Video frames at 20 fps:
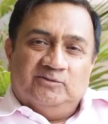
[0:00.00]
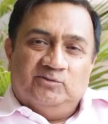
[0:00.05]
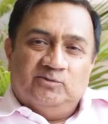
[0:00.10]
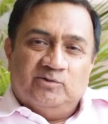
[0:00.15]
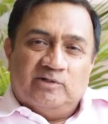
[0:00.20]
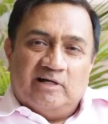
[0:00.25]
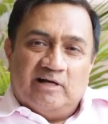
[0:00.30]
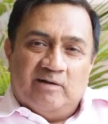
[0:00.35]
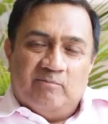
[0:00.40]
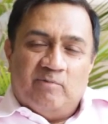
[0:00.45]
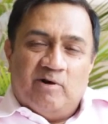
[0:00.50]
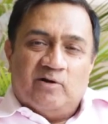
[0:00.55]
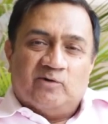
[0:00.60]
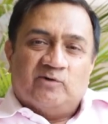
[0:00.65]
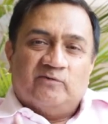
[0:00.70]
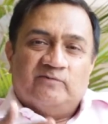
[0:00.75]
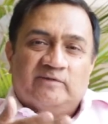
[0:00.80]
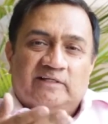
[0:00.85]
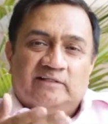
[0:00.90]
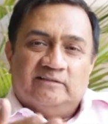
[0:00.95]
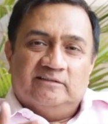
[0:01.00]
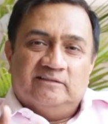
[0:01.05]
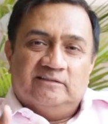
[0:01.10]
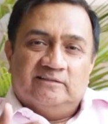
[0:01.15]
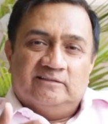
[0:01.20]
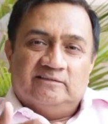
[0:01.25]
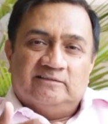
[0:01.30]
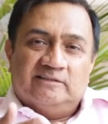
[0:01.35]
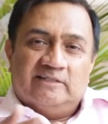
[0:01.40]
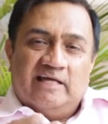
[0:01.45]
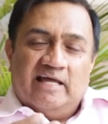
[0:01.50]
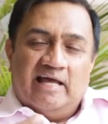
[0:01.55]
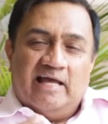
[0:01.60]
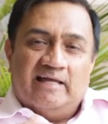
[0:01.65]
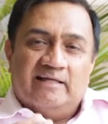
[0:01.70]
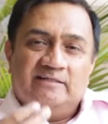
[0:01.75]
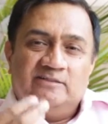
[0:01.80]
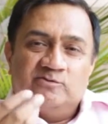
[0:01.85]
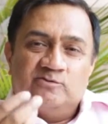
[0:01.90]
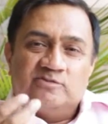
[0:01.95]
to come out of that dirt
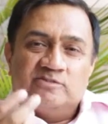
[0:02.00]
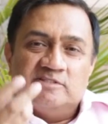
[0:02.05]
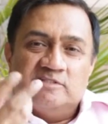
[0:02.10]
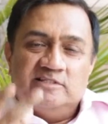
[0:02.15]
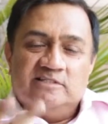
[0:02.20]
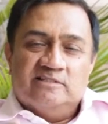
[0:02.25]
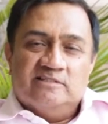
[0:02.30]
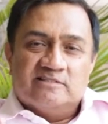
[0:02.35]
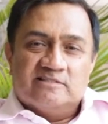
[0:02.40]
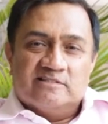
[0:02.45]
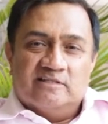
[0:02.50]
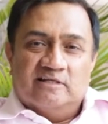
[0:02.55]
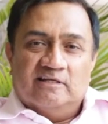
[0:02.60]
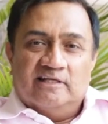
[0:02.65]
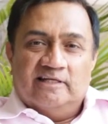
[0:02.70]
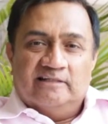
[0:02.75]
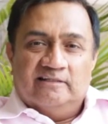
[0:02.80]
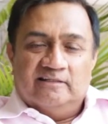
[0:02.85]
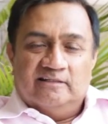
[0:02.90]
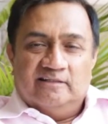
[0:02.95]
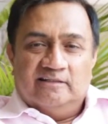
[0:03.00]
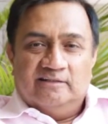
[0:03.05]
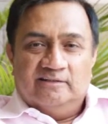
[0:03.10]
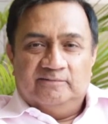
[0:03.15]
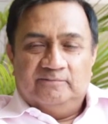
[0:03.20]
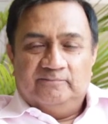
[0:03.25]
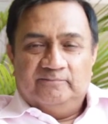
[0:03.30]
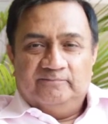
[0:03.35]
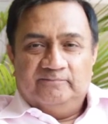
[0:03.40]
and to see the sunlight again.